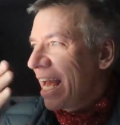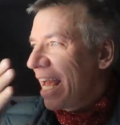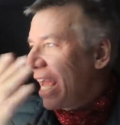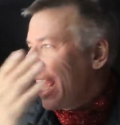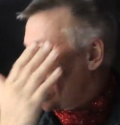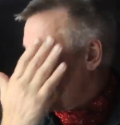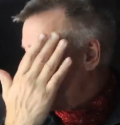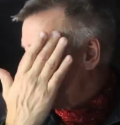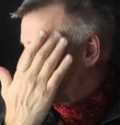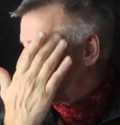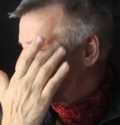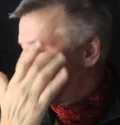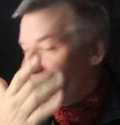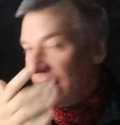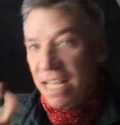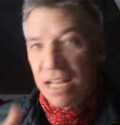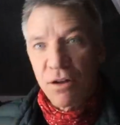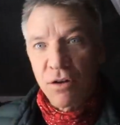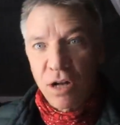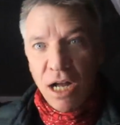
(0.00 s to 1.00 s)
and
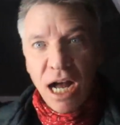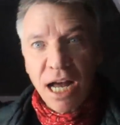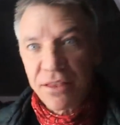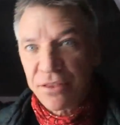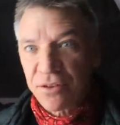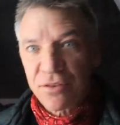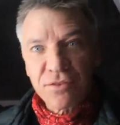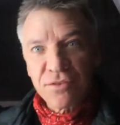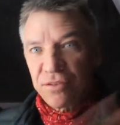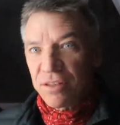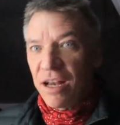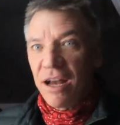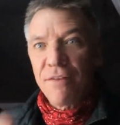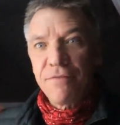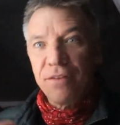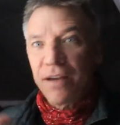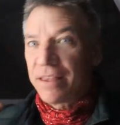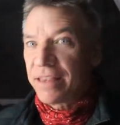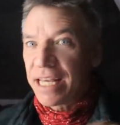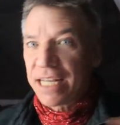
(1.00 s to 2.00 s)
they got their
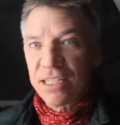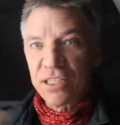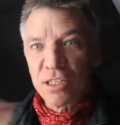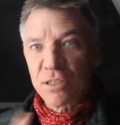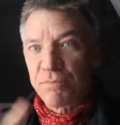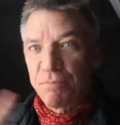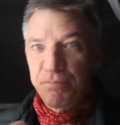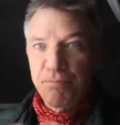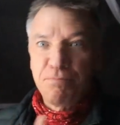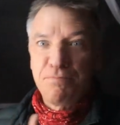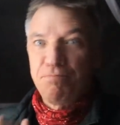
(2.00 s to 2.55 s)
stuff and they just